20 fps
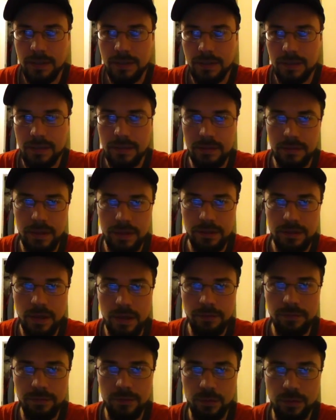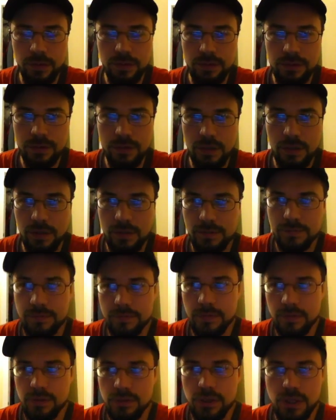like Typhoon and
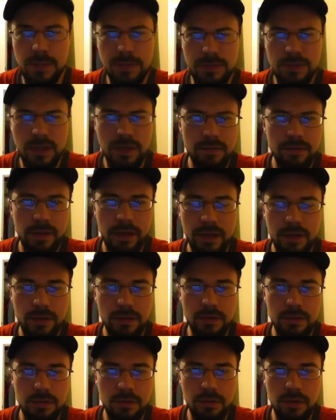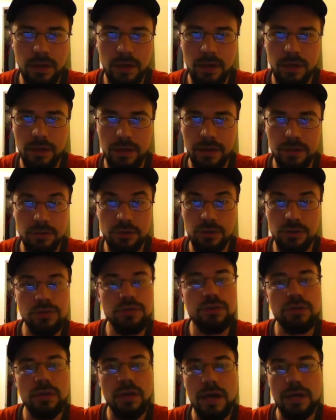stuff, cheap stuff like energy
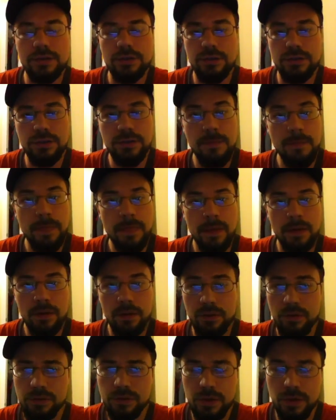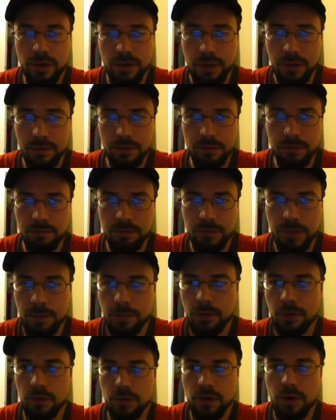neutralizers. Those are
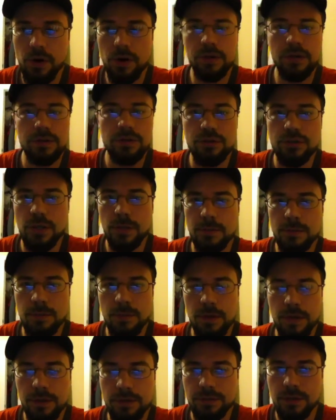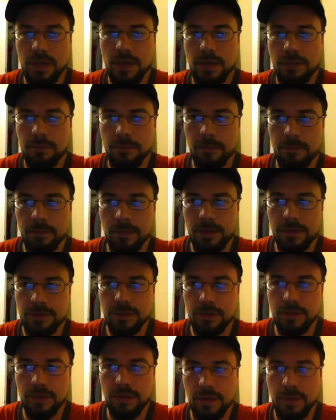typical Guardian ships because they
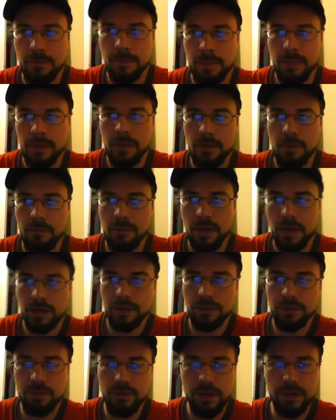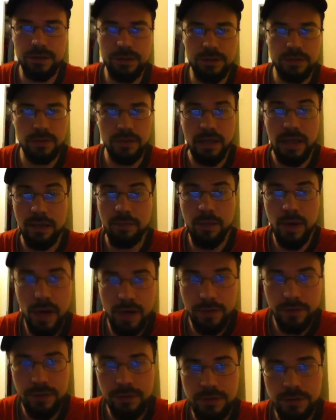basically make threats like
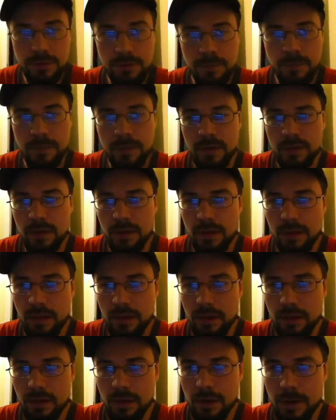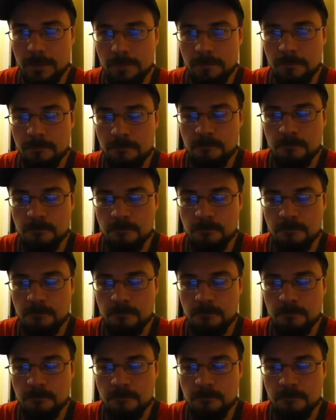pirates under